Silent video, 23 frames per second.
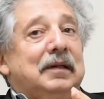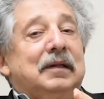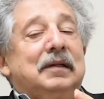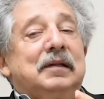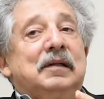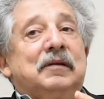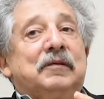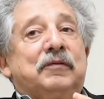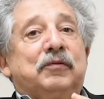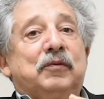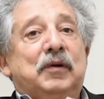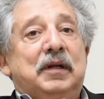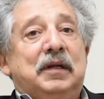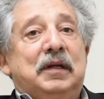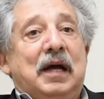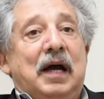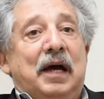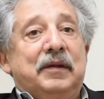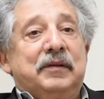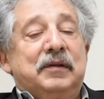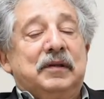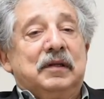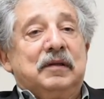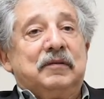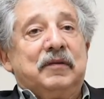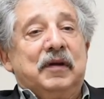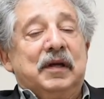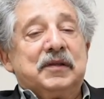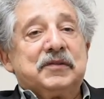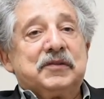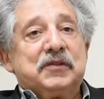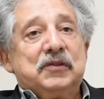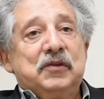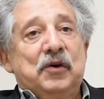if we'd gotten the
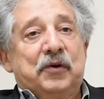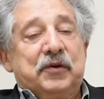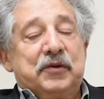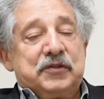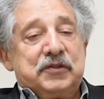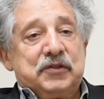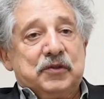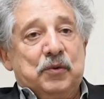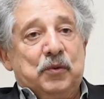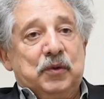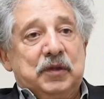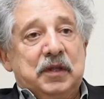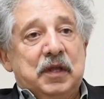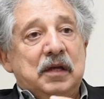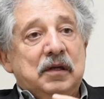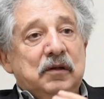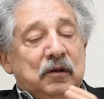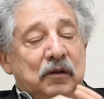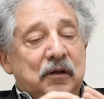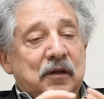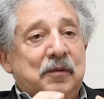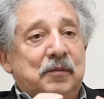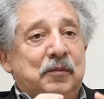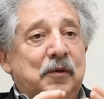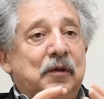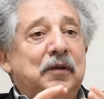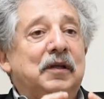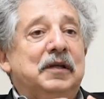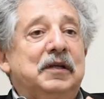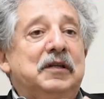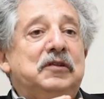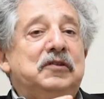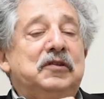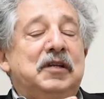advance notice. So what they
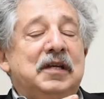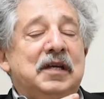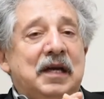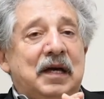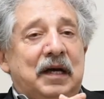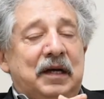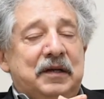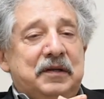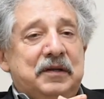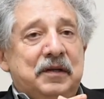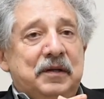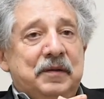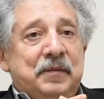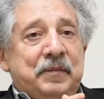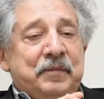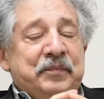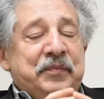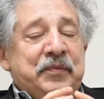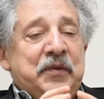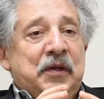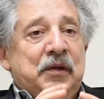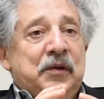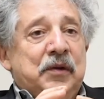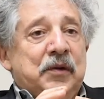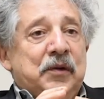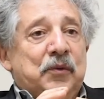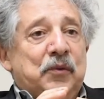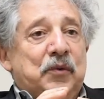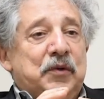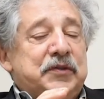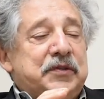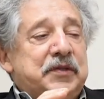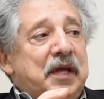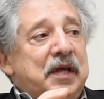deliberately did
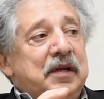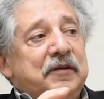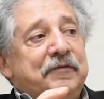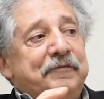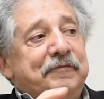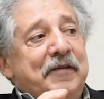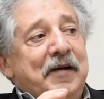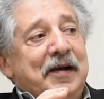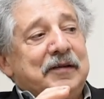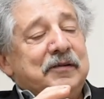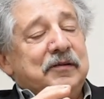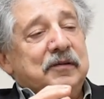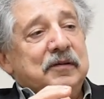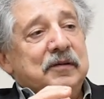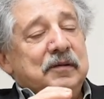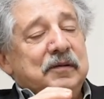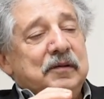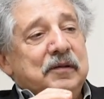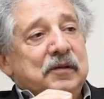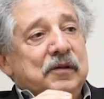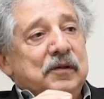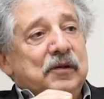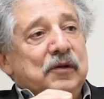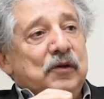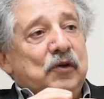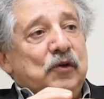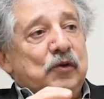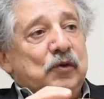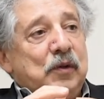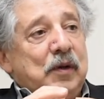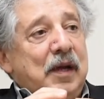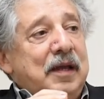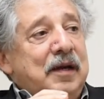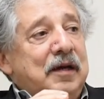was they, in effect,
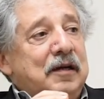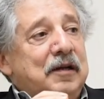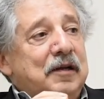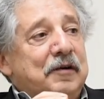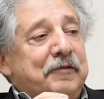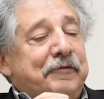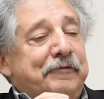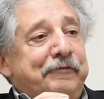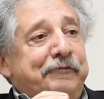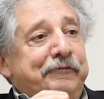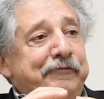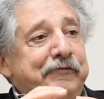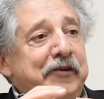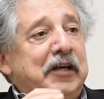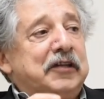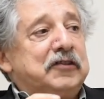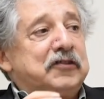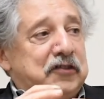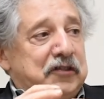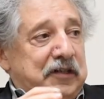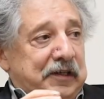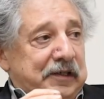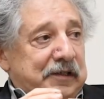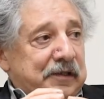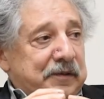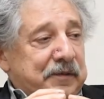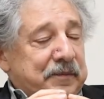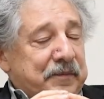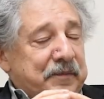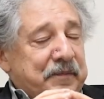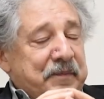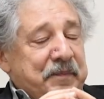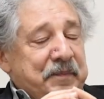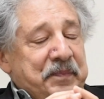created a fiction.
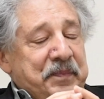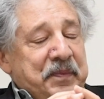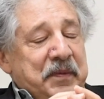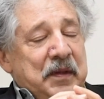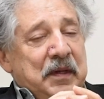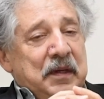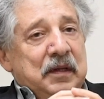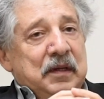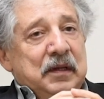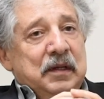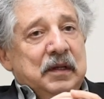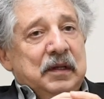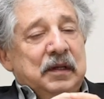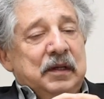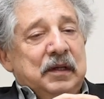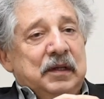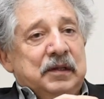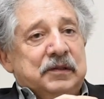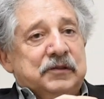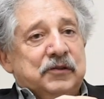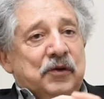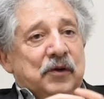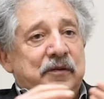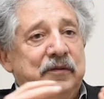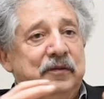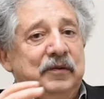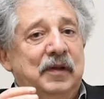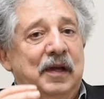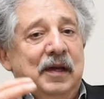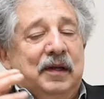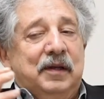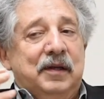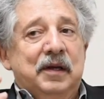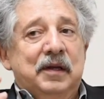It's sort of
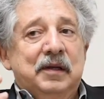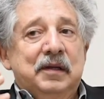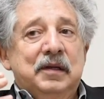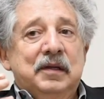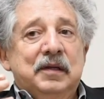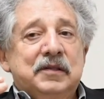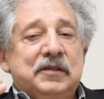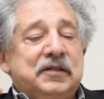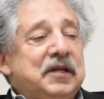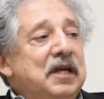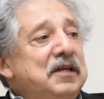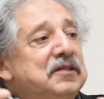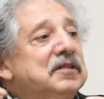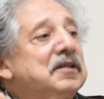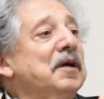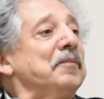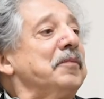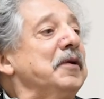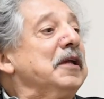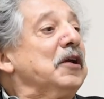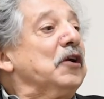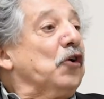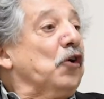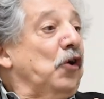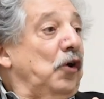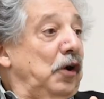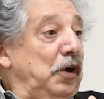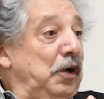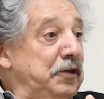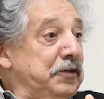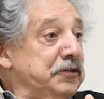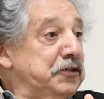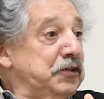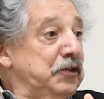like, say somebody
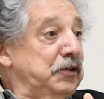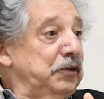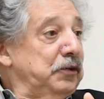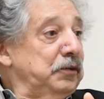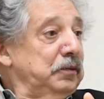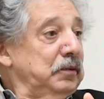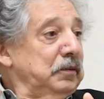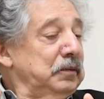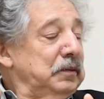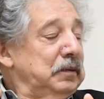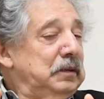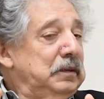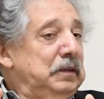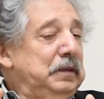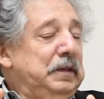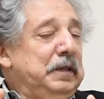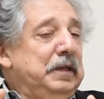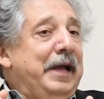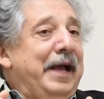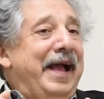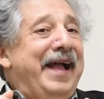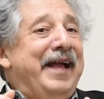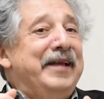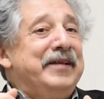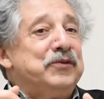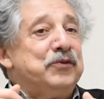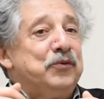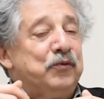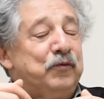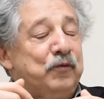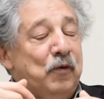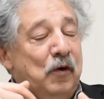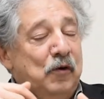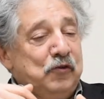calls you and
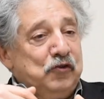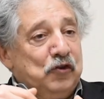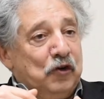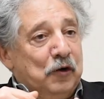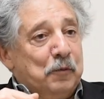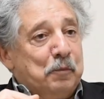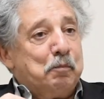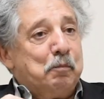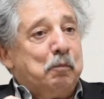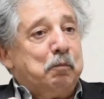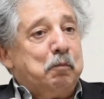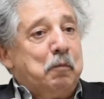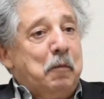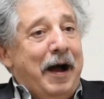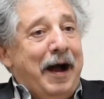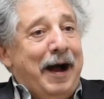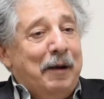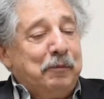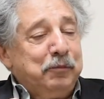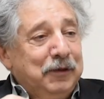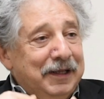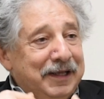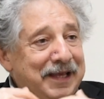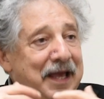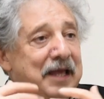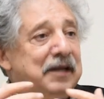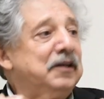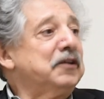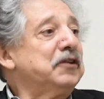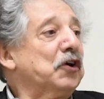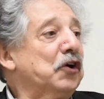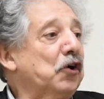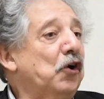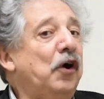you're
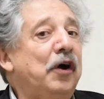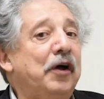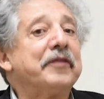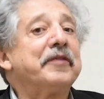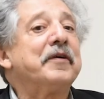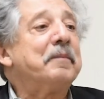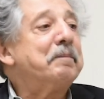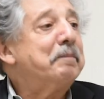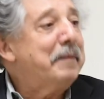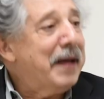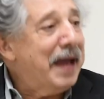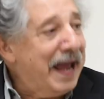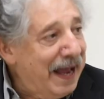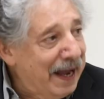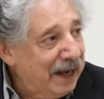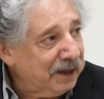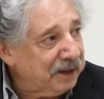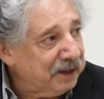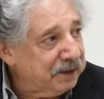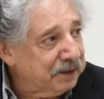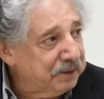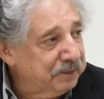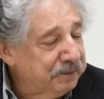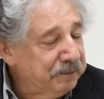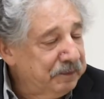obligated to call them back.